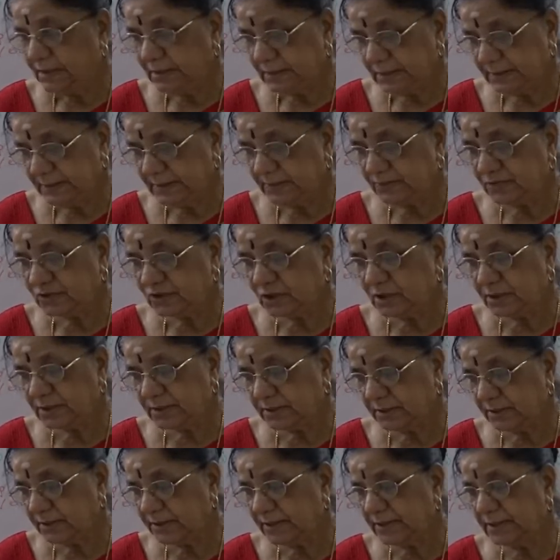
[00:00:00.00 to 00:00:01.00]
Leaves are
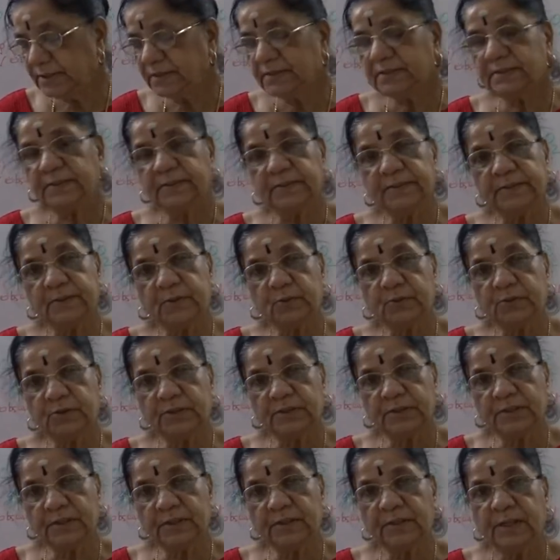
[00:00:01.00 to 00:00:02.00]
green due to
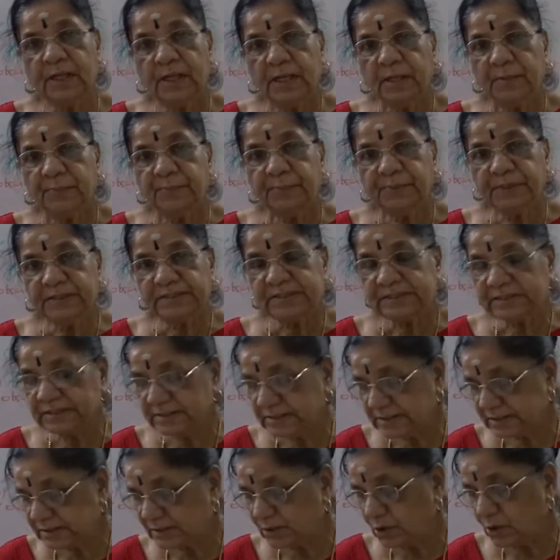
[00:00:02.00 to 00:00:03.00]
the
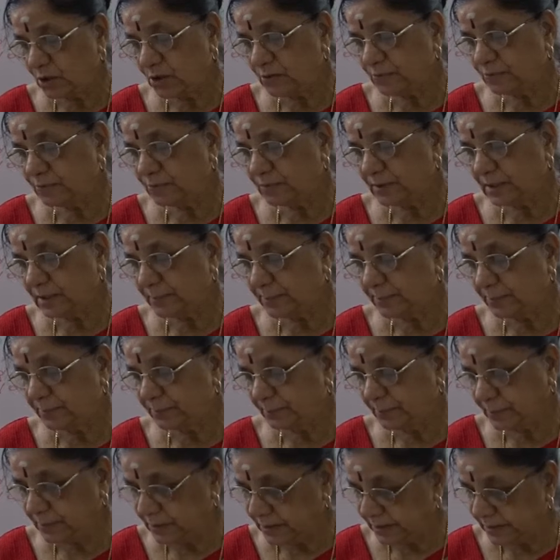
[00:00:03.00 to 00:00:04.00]
presence of a
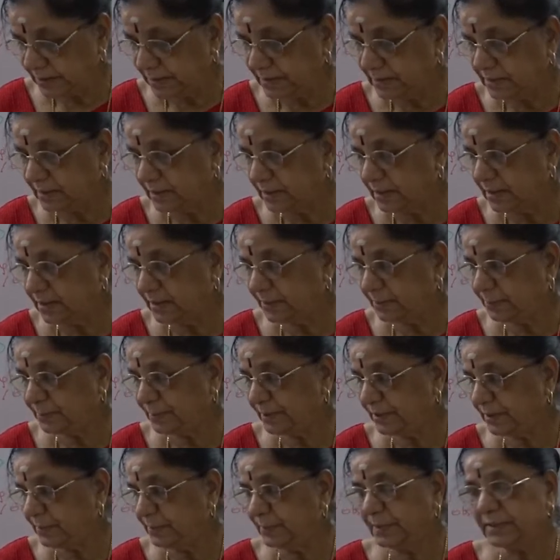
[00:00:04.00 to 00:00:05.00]
green colored
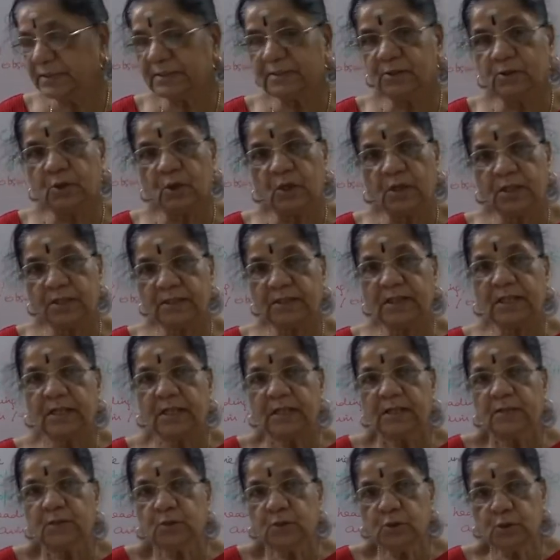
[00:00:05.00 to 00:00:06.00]
pigment called
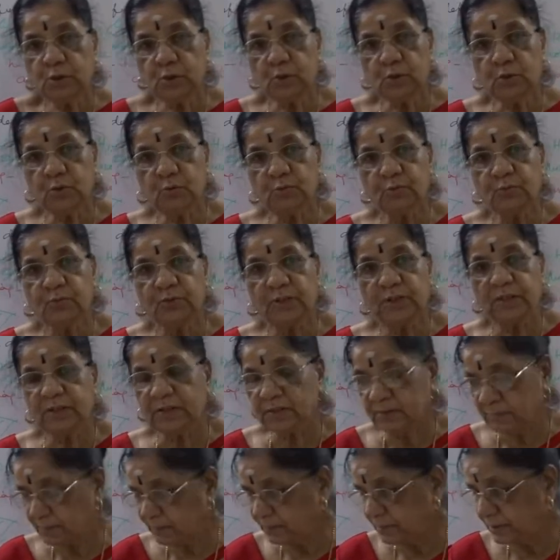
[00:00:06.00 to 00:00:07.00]
chlorophyll.
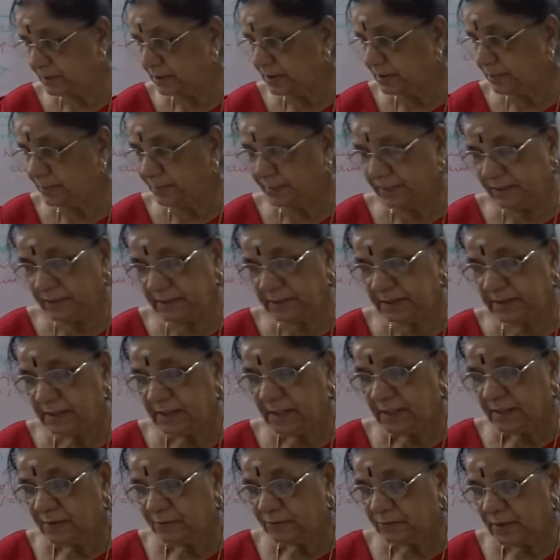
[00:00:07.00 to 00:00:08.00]
The main
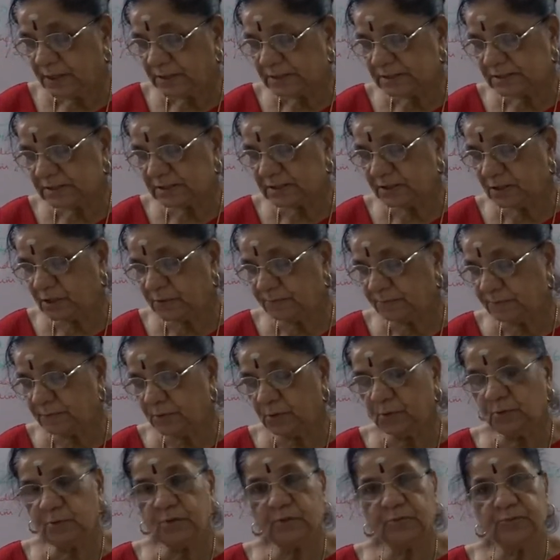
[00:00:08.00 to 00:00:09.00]
function of
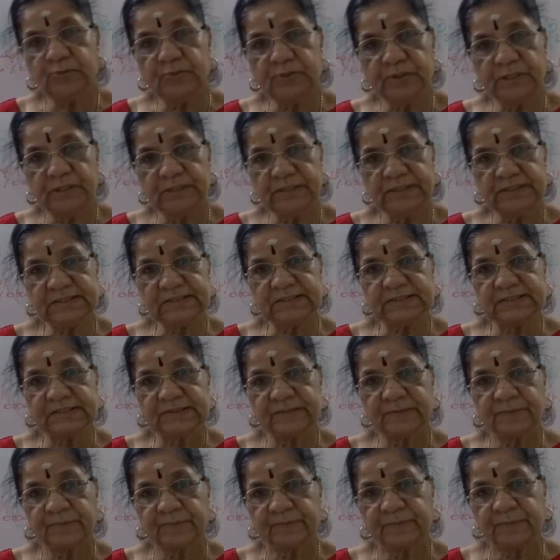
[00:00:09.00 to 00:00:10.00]
chlorophyll is
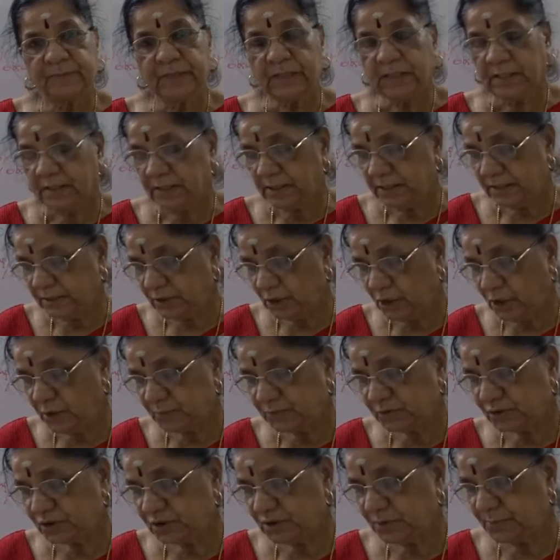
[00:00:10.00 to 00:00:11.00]
an
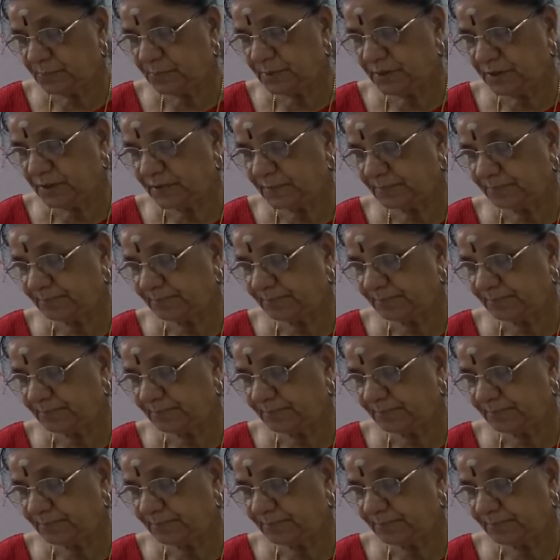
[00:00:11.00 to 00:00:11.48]
option per